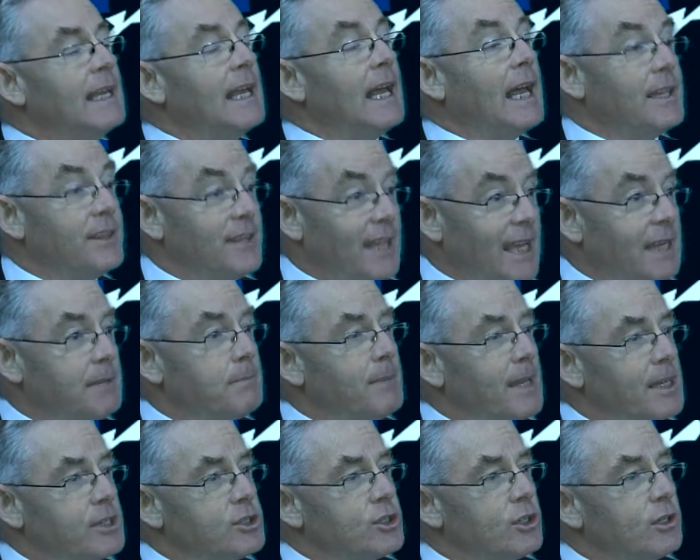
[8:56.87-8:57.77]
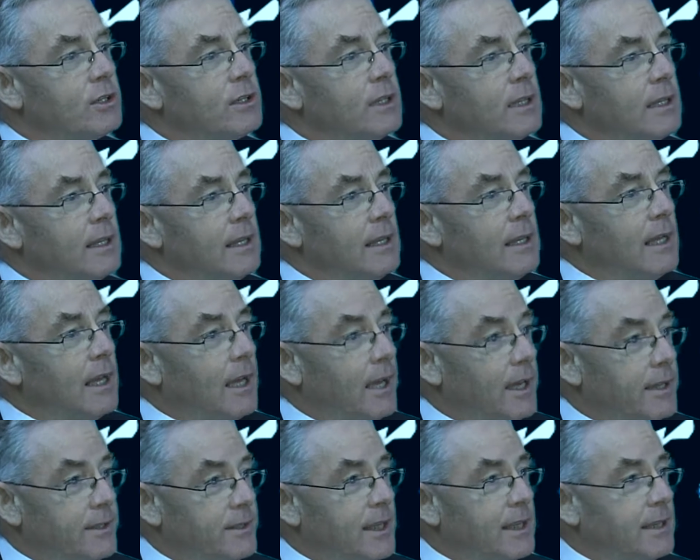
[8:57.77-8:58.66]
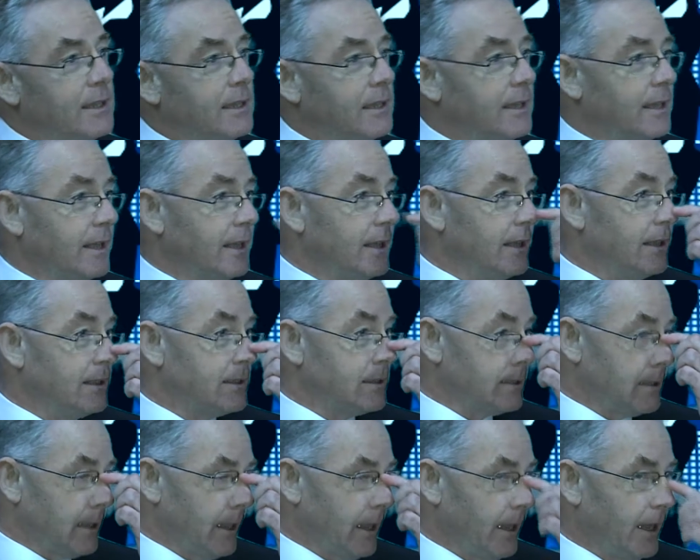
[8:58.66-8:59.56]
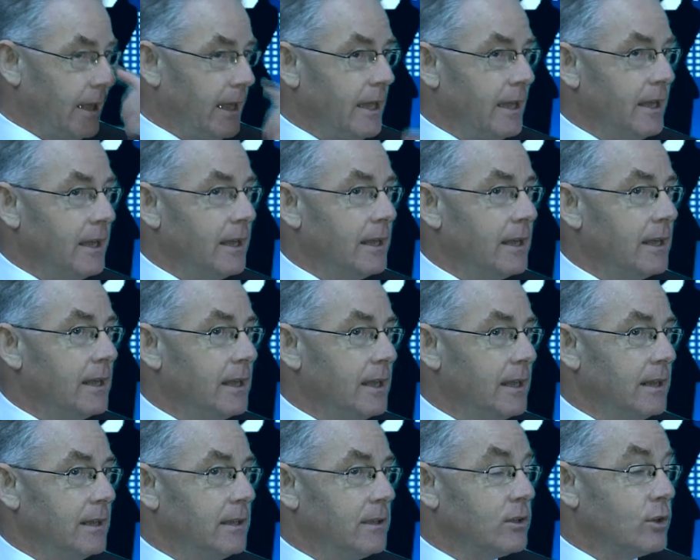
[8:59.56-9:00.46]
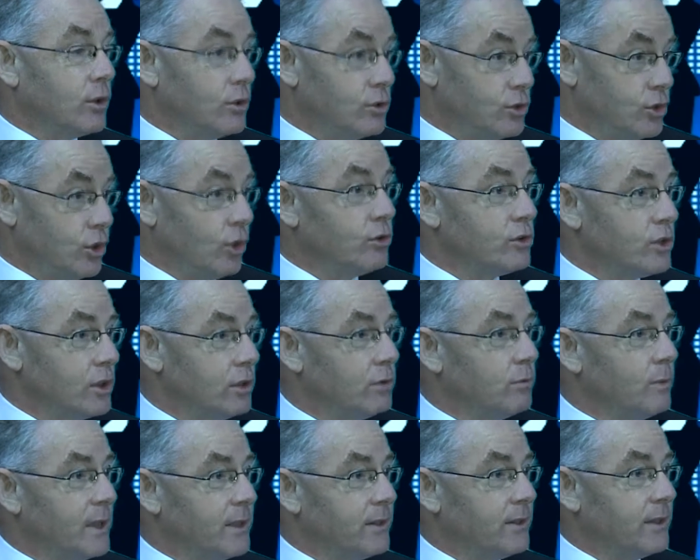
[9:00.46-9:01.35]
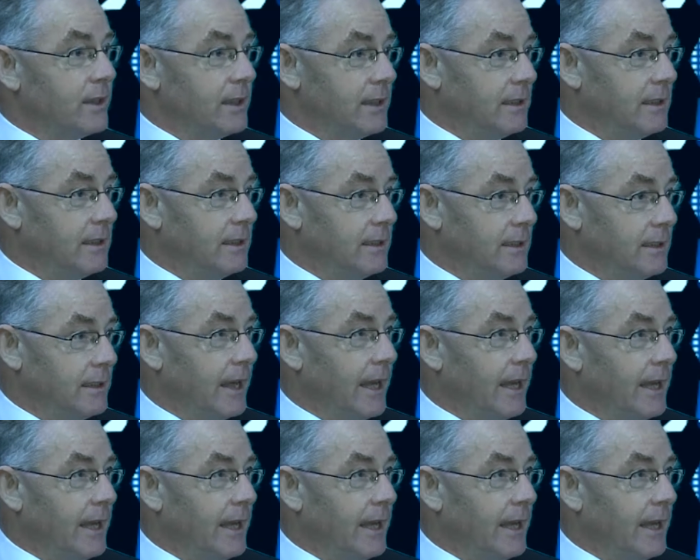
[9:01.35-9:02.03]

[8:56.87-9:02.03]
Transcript: And that measure, I think it, in conjunction with the